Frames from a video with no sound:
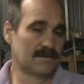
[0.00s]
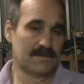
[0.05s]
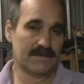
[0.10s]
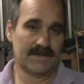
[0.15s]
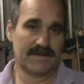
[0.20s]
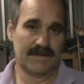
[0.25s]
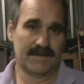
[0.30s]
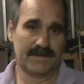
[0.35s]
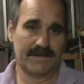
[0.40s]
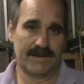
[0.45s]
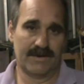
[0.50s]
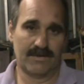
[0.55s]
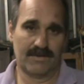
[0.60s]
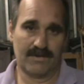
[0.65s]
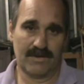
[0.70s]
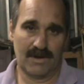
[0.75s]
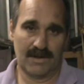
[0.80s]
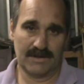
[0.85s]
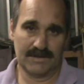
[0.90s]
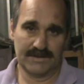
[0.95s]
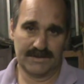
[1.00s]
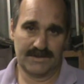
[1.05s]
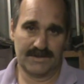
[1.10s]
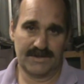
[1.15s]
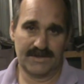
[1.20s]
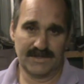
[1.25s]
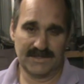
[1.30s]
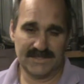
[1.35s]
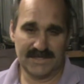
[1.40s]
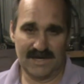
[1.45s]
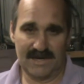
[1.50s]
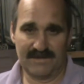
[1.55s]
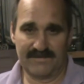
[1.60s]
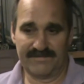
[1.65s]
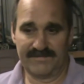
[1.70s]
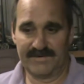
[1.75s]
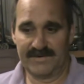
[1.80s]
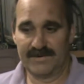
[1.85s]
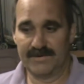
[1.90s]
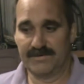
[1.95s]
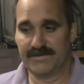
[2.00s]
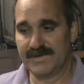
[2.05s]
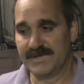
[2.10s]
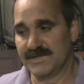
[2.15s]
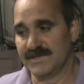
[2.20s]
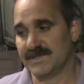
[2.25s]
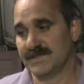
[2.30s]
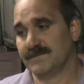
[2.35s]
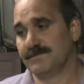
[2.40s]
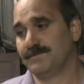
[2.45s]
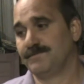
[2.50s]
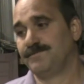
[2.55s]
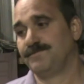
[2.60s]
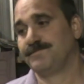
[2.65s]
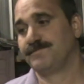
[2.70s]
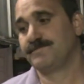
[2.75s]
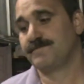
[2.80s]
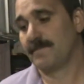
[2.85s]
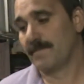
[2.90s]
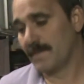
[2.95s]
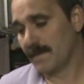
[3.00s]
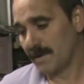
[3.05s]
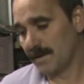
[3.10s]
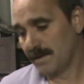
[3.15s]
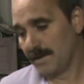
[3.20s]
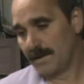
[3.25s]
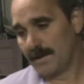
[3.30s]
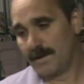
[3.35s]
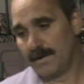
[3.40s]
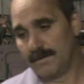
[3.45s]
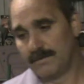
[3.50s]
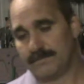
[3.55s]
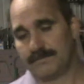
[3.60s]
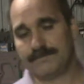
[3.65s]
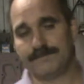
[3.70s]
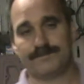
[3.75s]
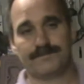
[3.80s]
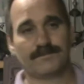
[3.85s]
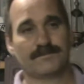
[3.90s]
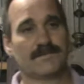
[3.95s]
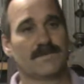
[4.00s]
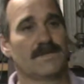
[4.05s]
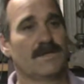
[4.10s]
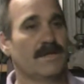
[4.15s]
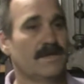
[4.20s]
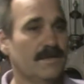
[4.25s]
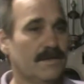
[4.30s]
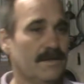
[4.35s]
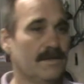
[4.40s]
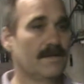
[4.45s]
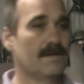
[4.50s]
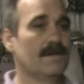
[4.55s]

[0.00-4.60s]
and they don't call it the dirty South for no reason, you know. And